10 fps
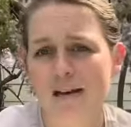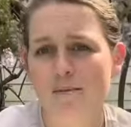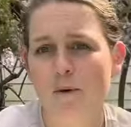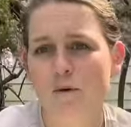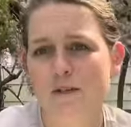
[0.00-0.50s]

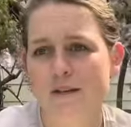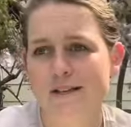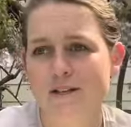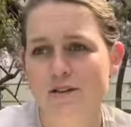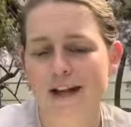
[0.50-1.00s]
also a
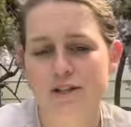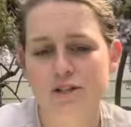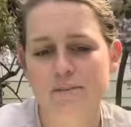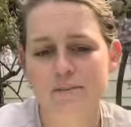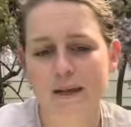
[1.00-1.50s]

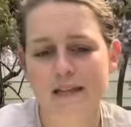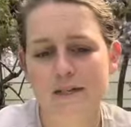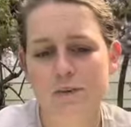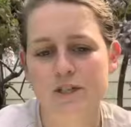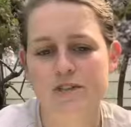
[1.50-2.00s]
scratch
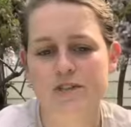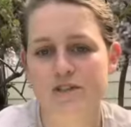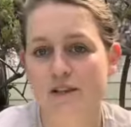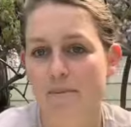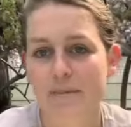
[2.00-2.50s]
mix, which is
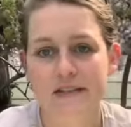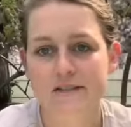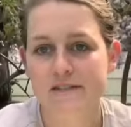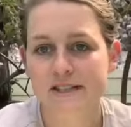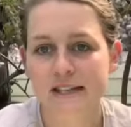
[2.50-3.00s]
just a mix
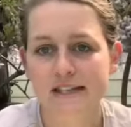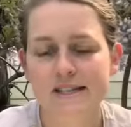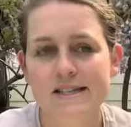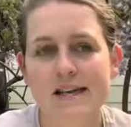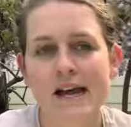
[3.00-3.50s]
of
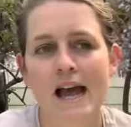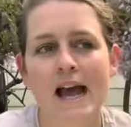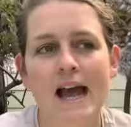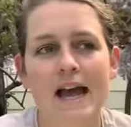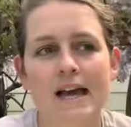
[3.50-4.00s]
seeds,
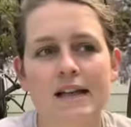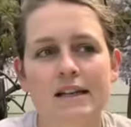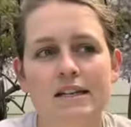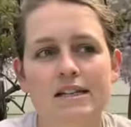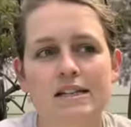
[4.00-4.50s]

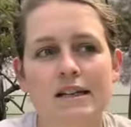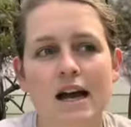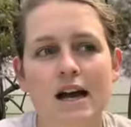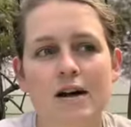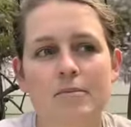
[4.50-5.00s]
and
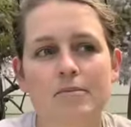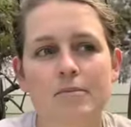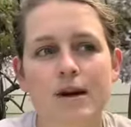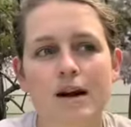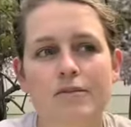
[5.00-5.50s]

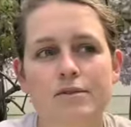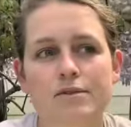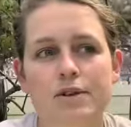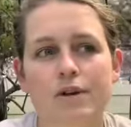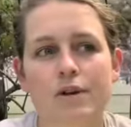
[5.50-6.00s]
I've
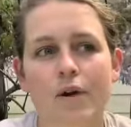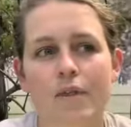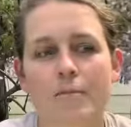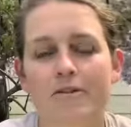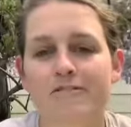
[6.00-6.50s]
also got
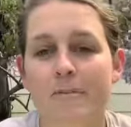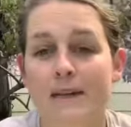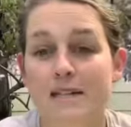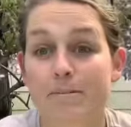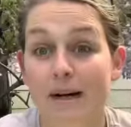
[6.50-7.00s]
them on
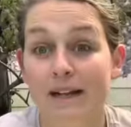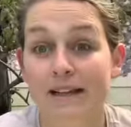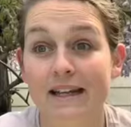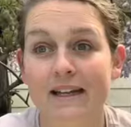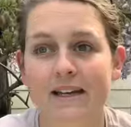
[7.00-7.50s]
fermented
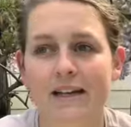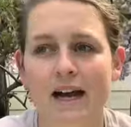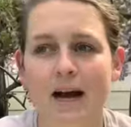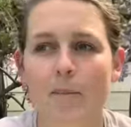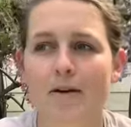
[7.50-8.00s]
barley.
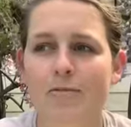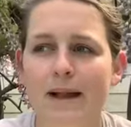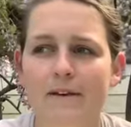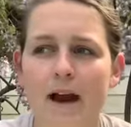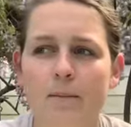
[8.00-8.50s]
I've
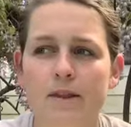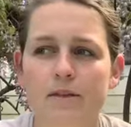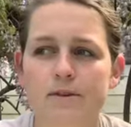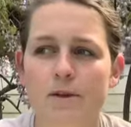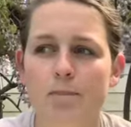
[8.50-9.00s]
played around with
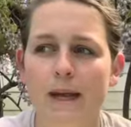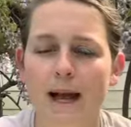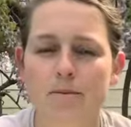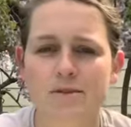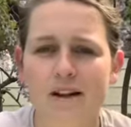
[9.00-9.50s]
also putting
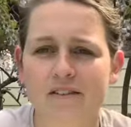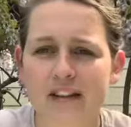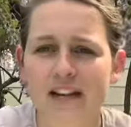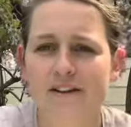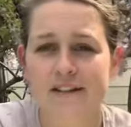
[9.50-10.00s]
apple cider
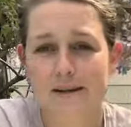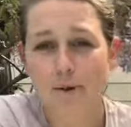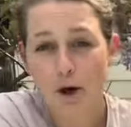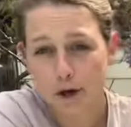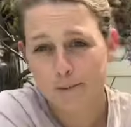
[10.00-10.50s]
vinegar and some
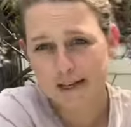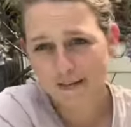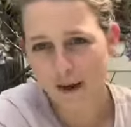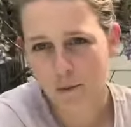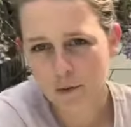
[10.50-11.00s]
herbs in
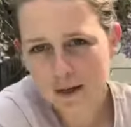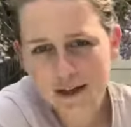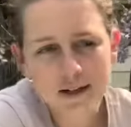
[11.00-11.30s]
their water,